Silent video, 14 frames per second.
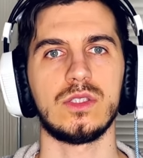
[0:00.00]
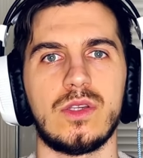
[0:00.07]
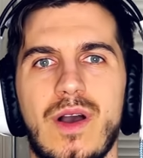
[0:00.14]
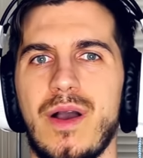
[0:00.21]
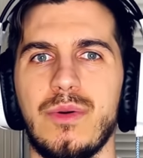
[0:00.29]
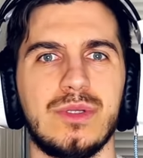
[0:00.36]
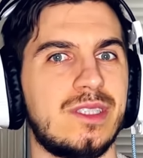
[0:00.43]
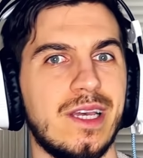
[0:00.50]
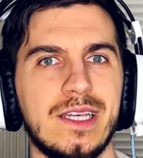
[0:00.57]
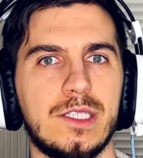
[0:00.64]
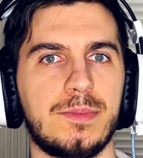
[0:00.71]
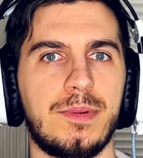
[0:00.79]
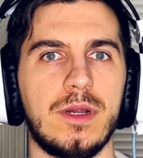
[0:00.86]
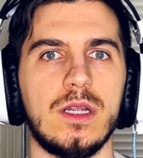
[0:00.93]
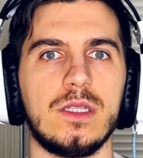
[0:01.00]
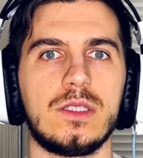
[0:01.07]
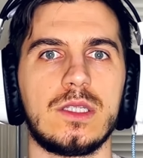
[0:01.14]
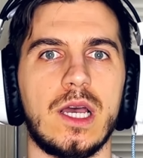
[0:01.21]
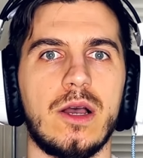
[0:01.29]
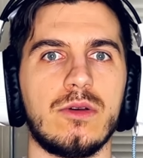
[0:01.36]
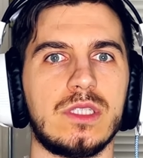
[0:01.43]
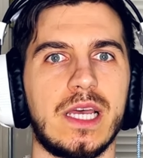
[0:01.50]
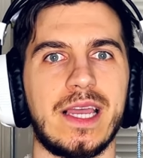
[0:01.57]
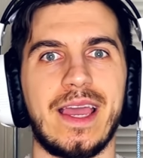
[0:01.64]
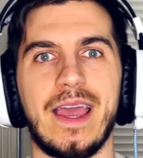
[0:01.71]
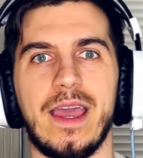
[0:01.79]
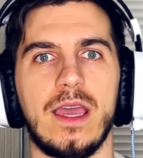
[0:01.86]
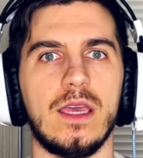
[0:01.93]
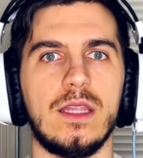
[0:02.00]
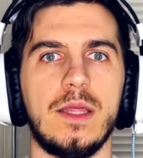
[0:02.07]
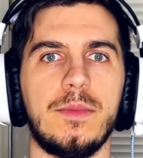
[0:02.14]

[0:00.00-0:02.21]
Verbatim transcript: So I was desperate, so I was like, hey,